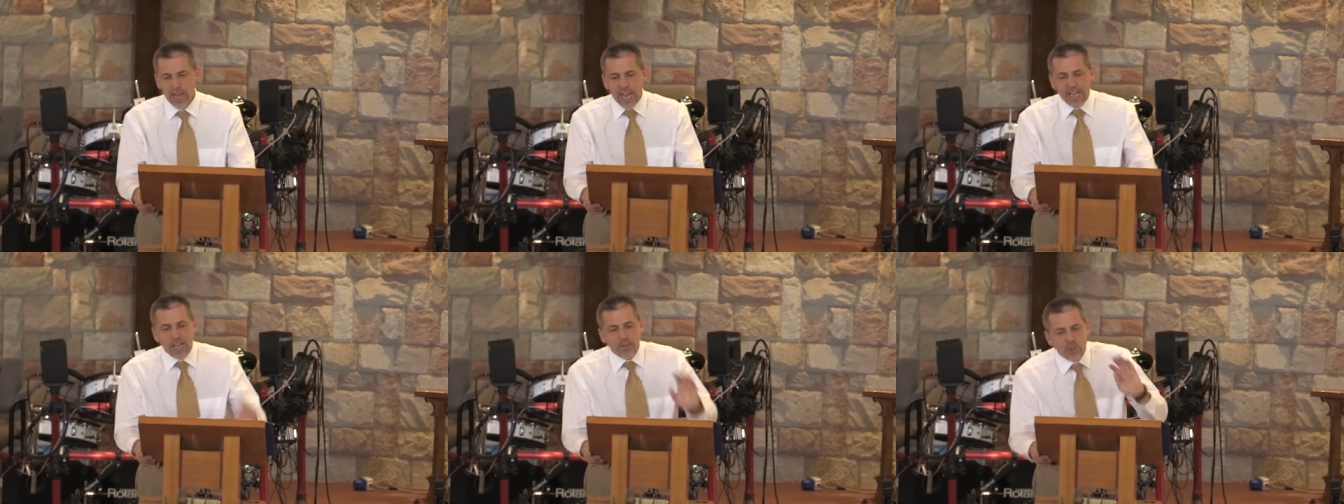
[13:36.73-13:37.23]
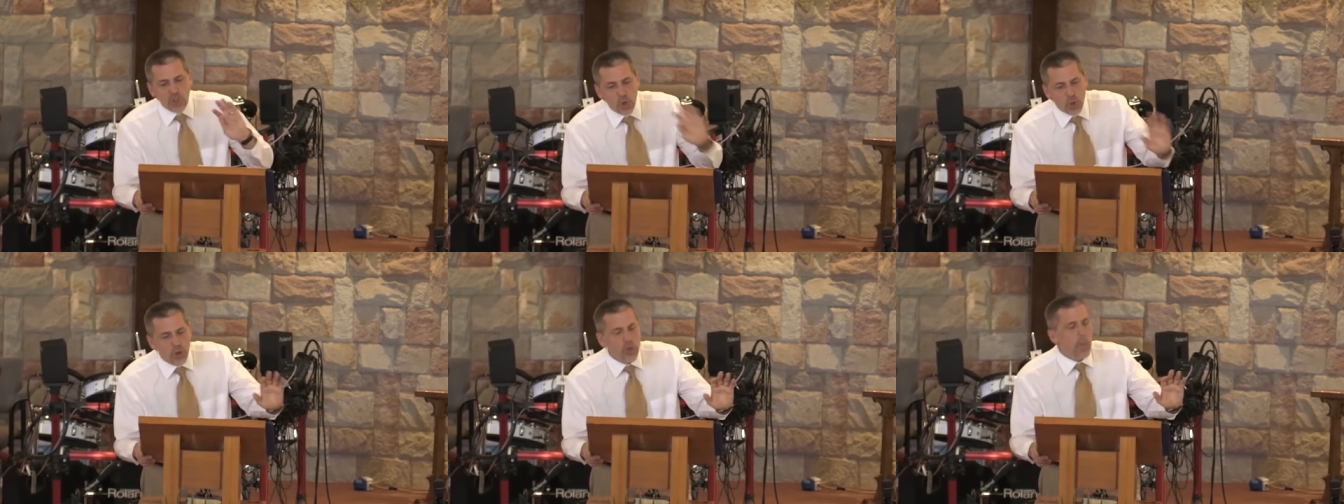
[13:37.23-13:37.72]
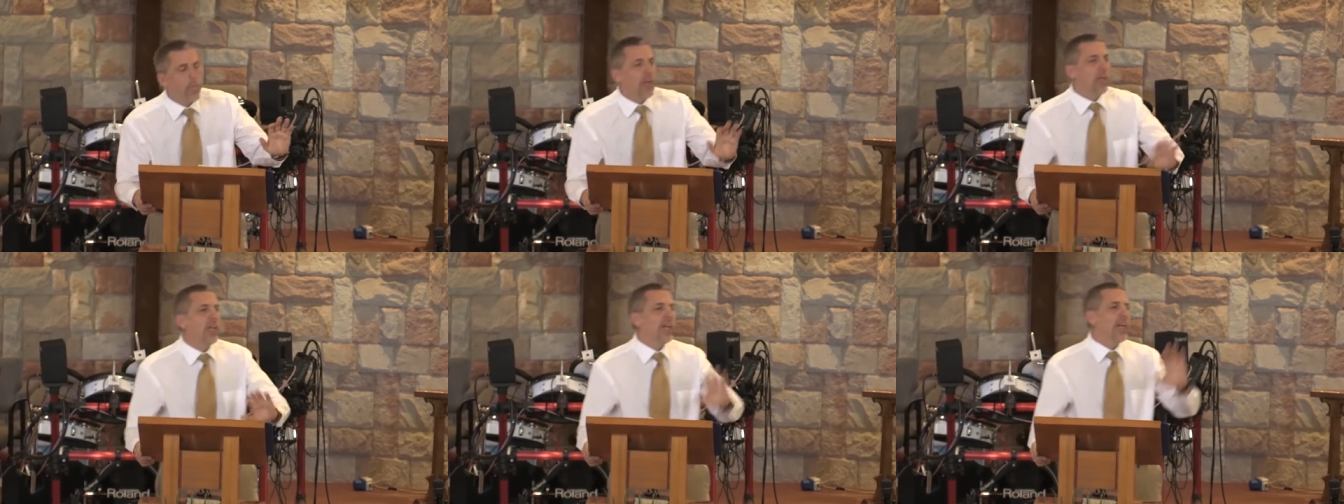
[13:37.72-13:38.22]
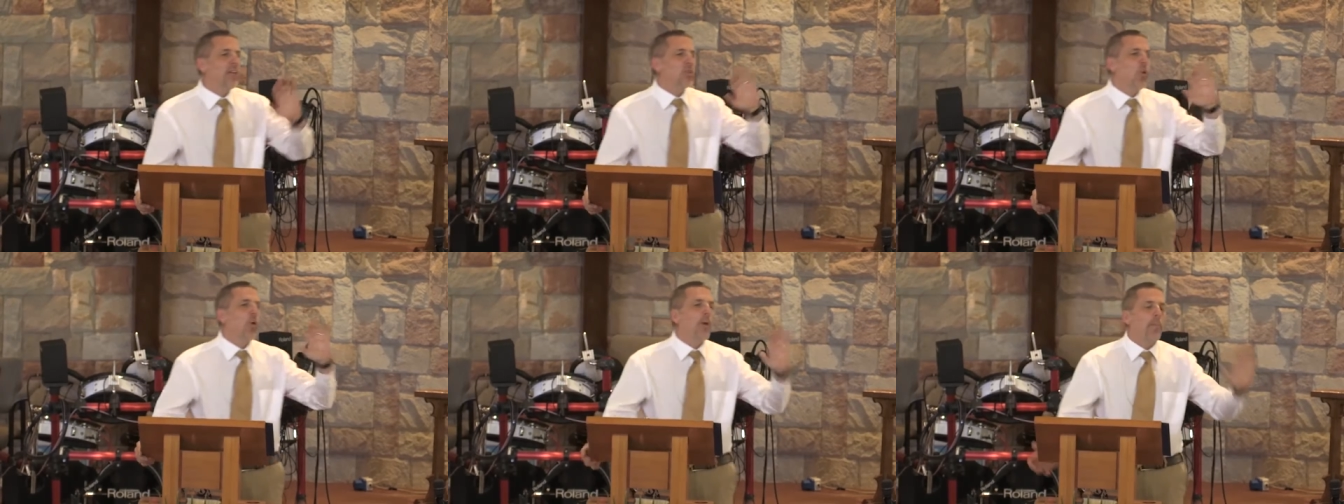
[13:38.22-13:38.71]
He gives certain
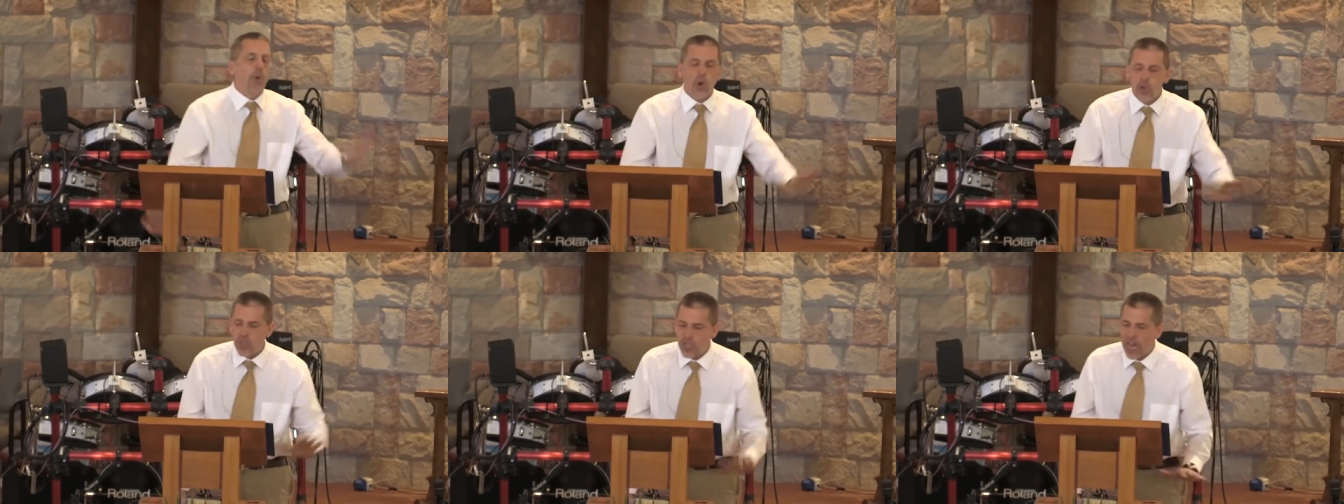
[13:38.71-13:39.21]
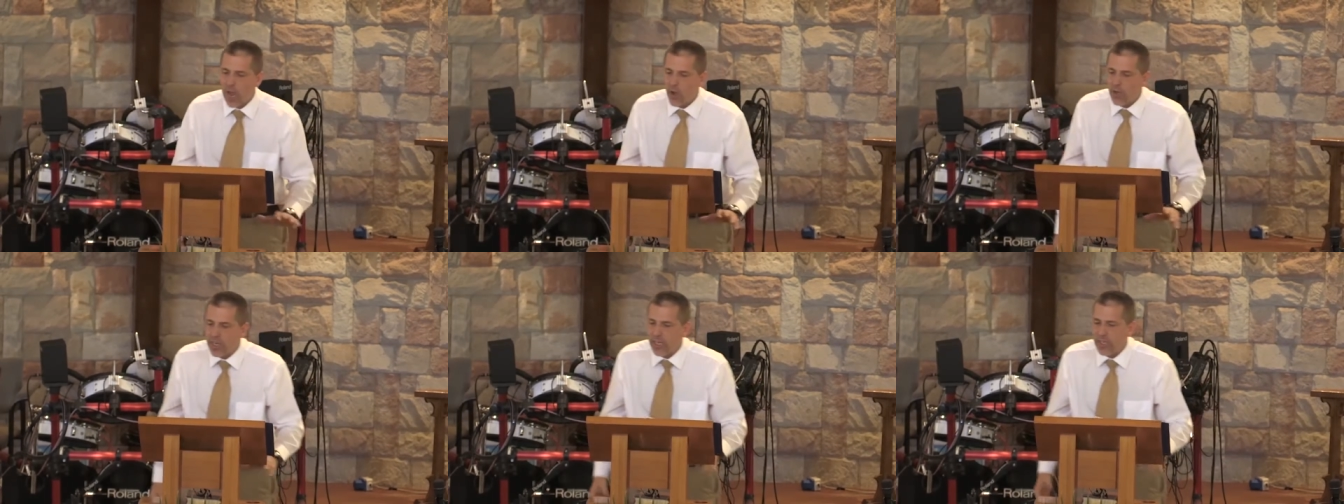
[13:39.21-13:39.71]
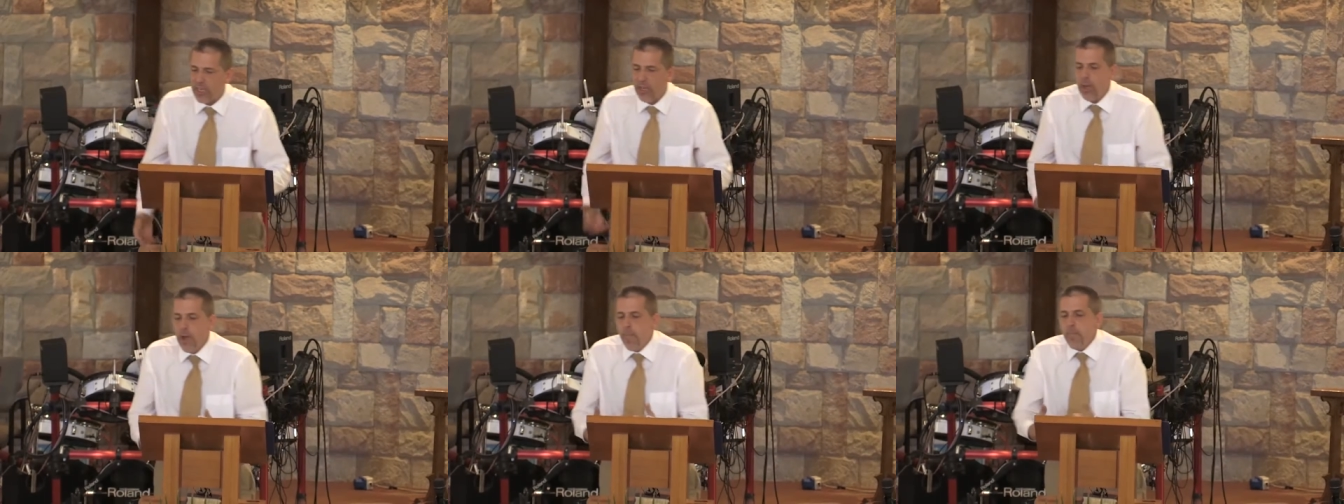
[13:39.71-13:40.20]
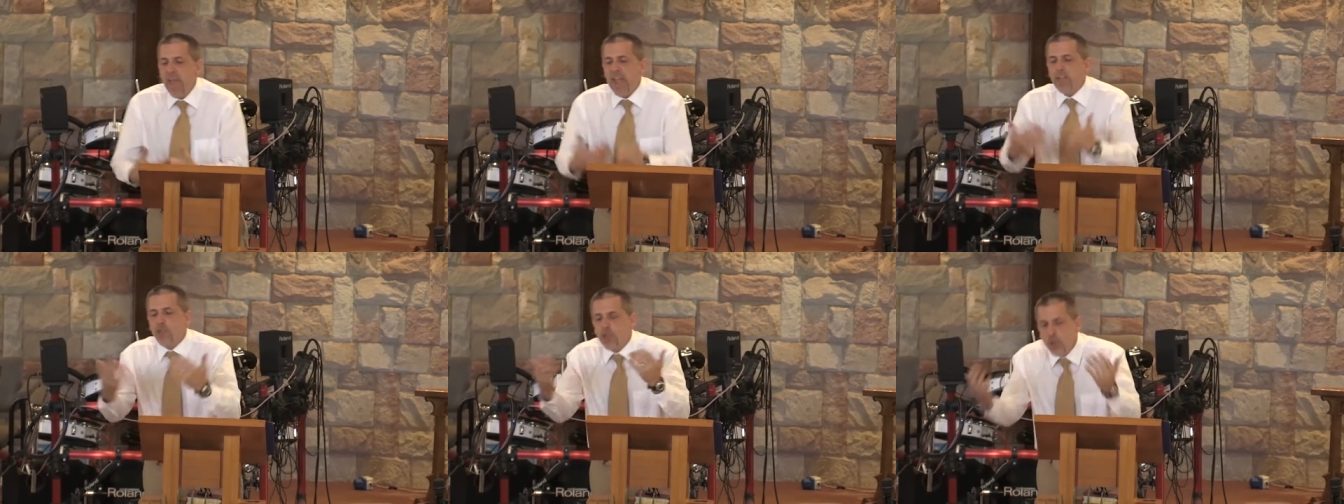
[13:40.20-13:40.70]
abilities or a personality that
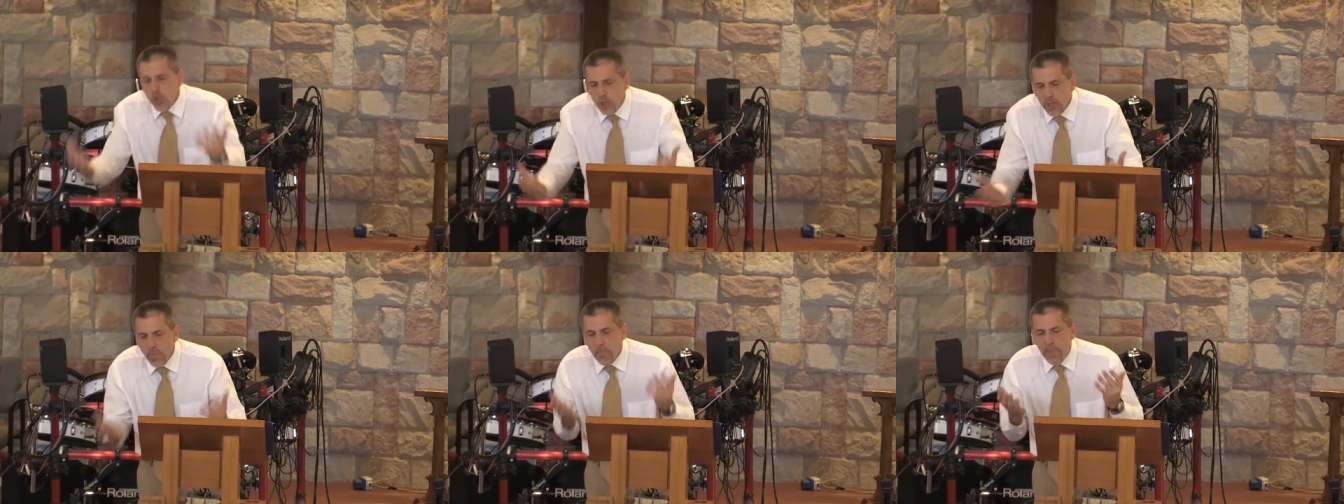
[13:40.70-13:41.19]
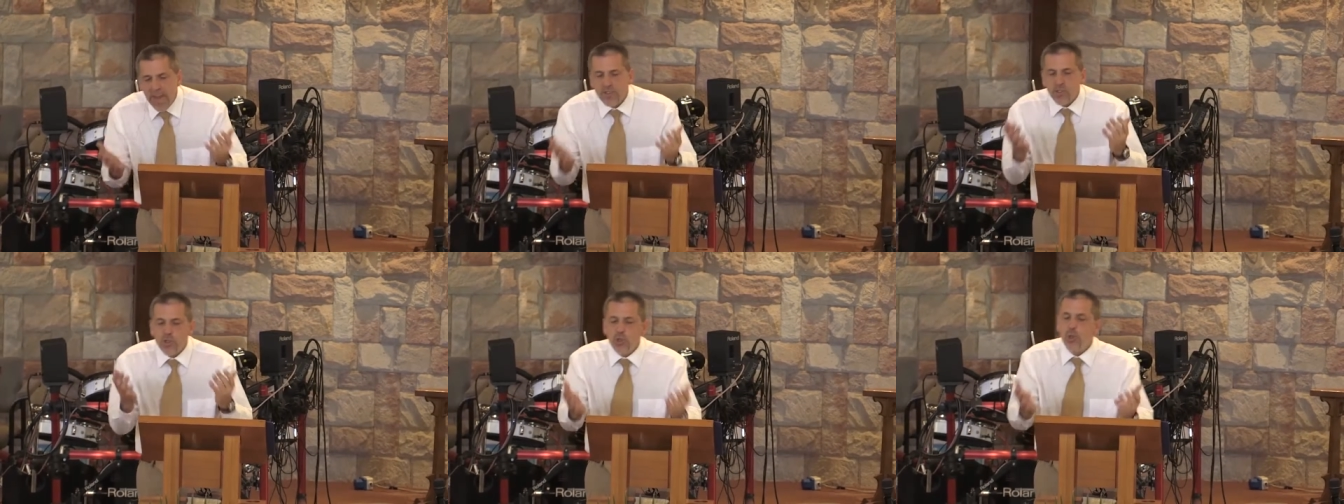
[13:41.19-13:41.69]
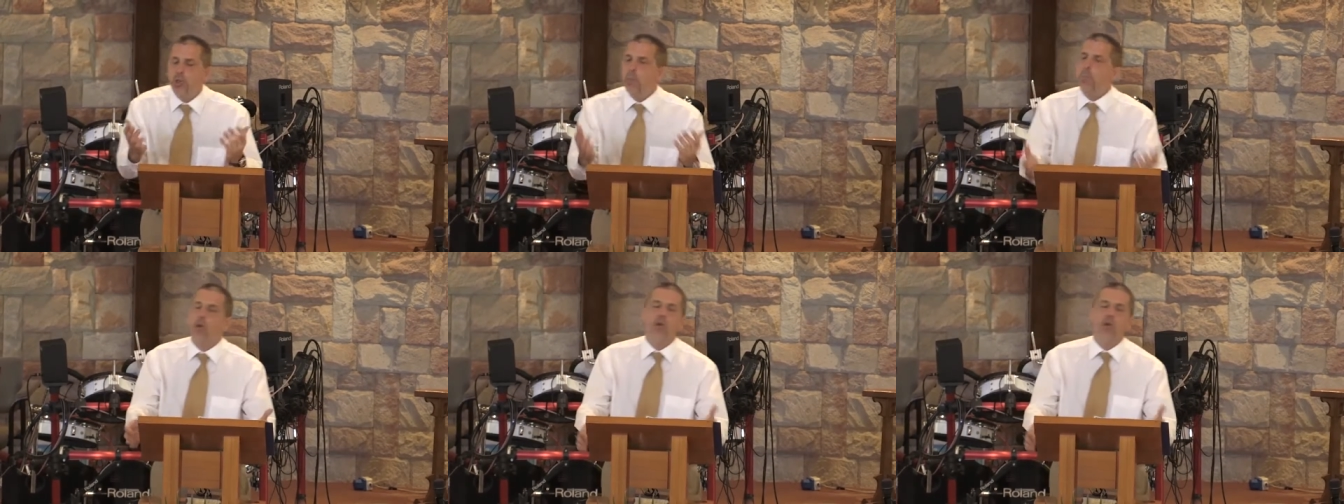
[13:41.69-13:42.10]
makes you the best suited